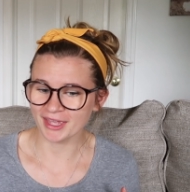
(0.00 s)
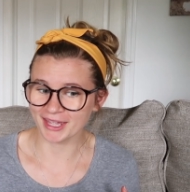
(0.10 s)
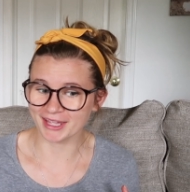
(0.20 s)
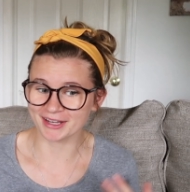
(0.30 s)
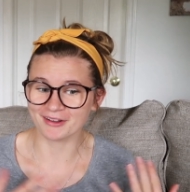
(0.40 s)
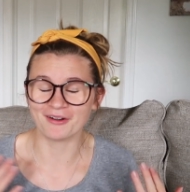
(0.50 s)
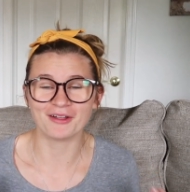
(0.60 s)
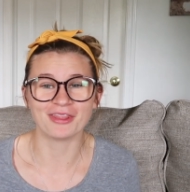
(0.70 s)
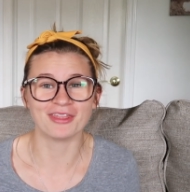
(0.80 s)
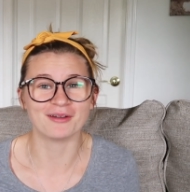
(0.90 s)
And
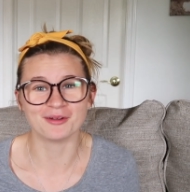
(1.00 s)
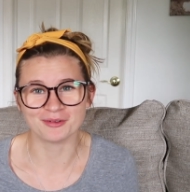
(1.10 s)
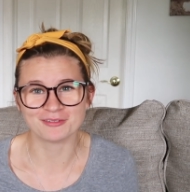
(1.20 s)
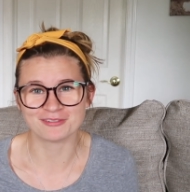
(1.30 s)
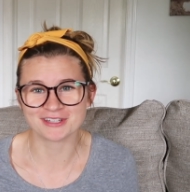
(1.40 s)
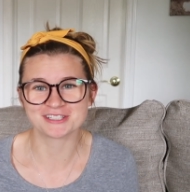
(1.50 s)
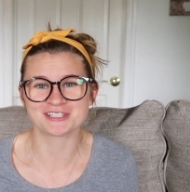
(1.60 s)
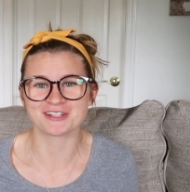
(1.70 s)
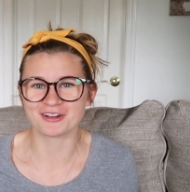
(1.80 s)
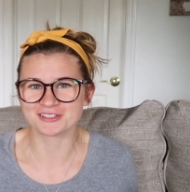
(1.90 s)
the fitted
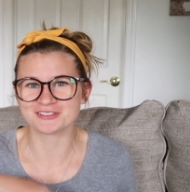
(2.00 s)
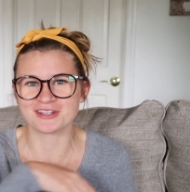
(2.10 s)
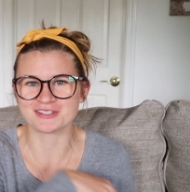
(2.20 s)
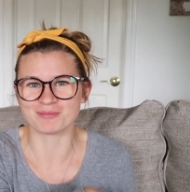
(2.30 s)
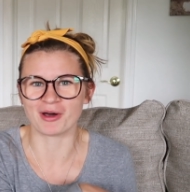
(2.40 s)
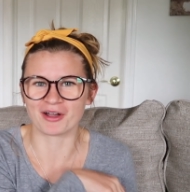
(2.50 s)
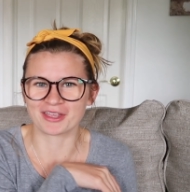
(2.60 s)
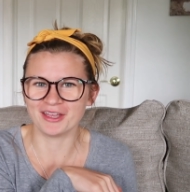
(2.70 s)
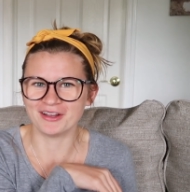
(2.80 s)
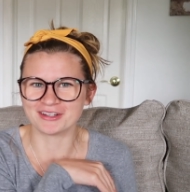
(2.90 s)
sheet also has a
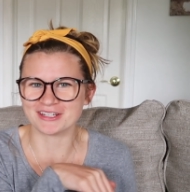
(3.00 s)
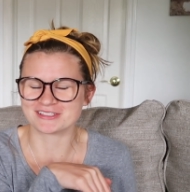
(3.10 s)
pocket on